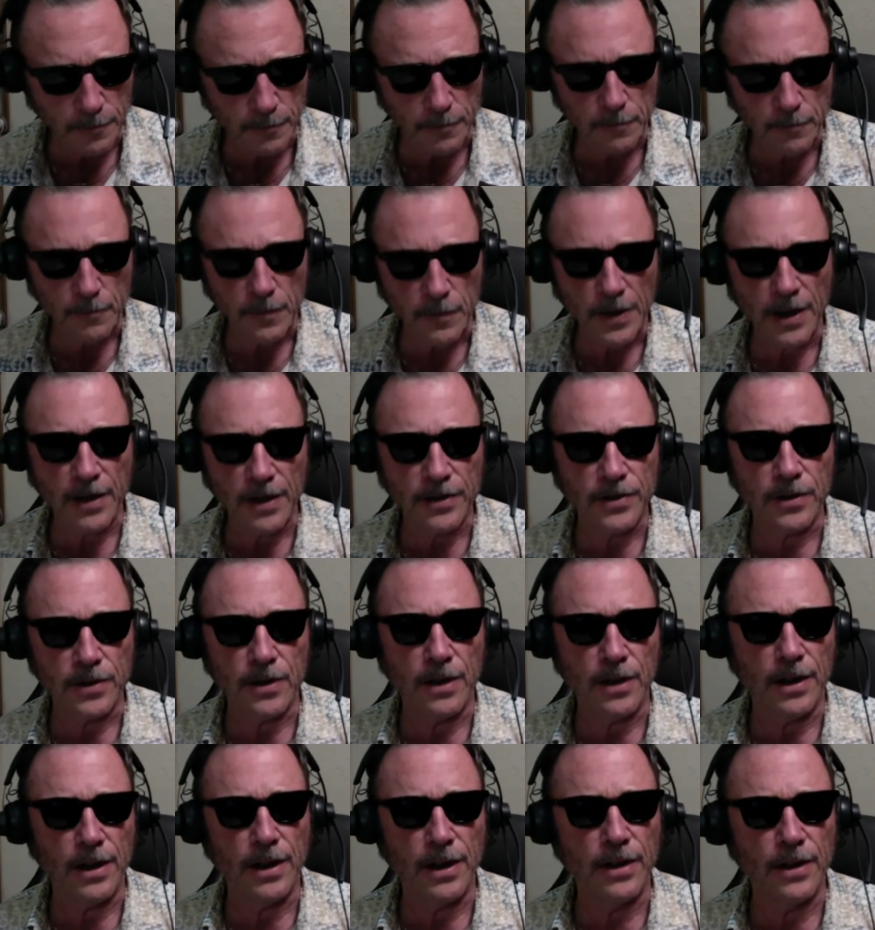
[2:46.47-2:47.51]

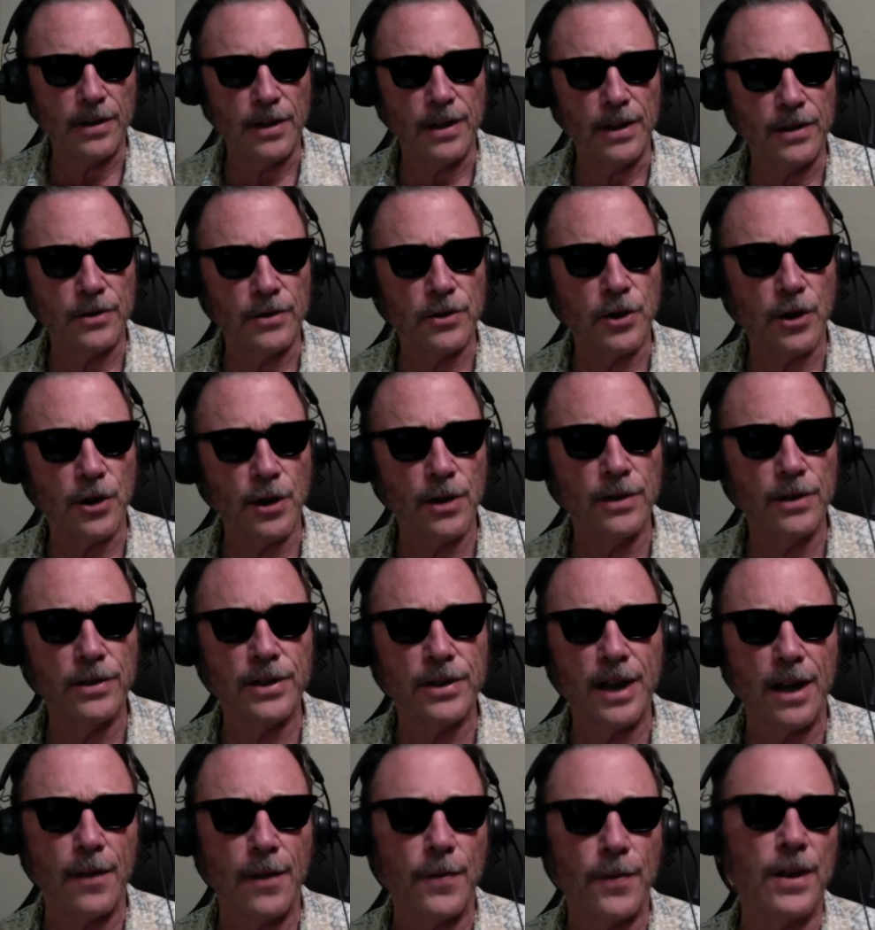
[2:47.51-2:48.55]
it turns
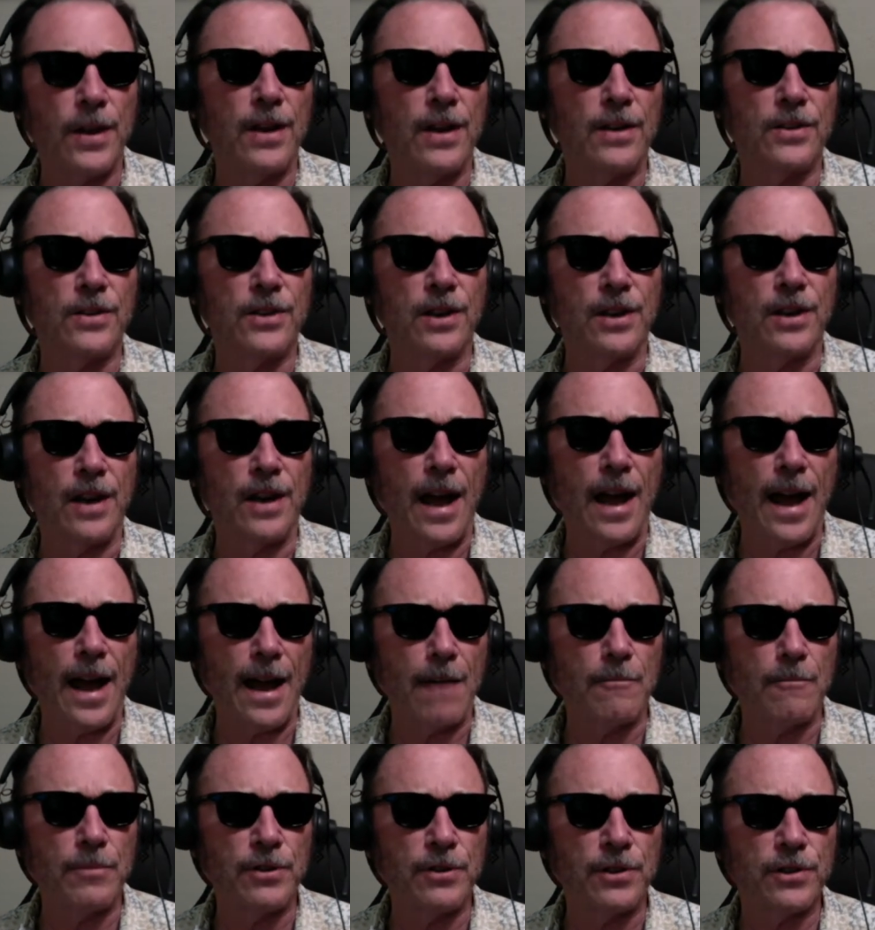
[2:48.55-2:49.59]
out that it's an
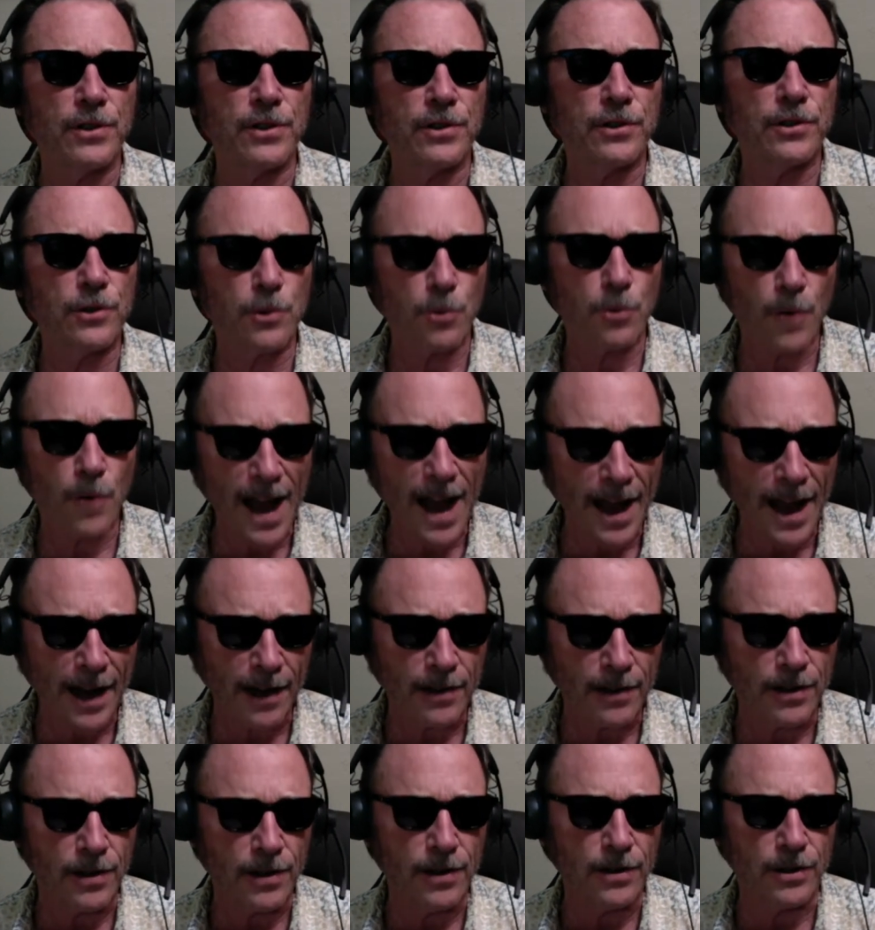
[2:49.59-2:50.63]

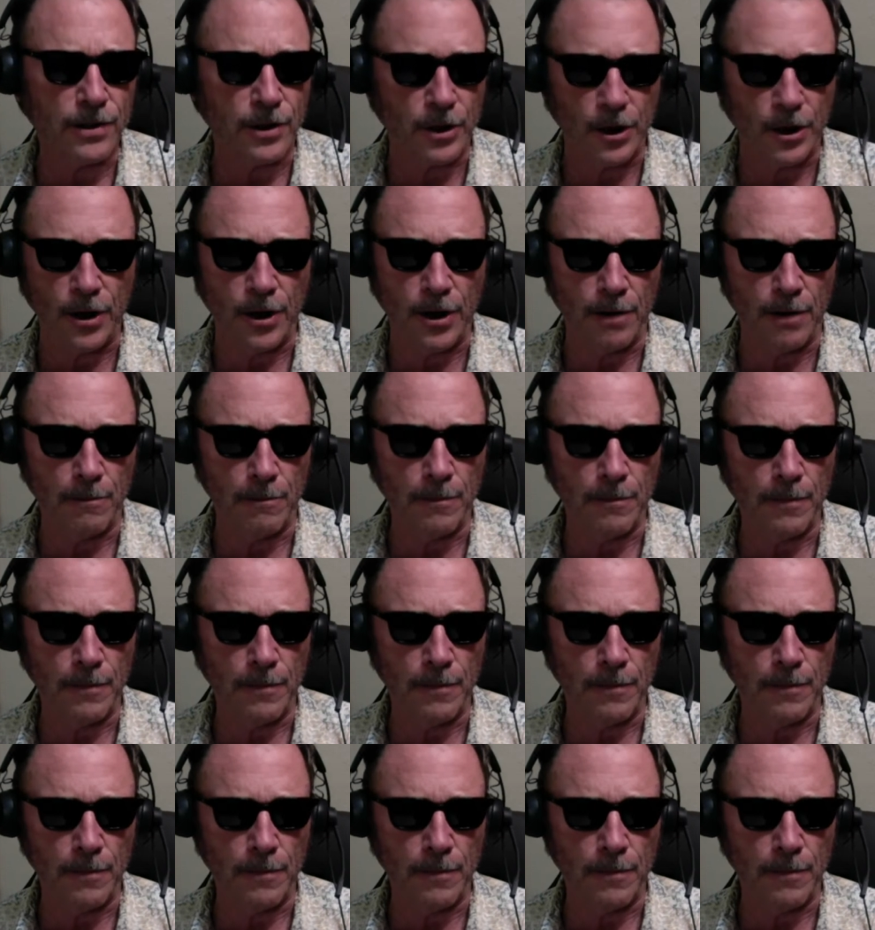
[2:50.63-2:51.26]
abstract term,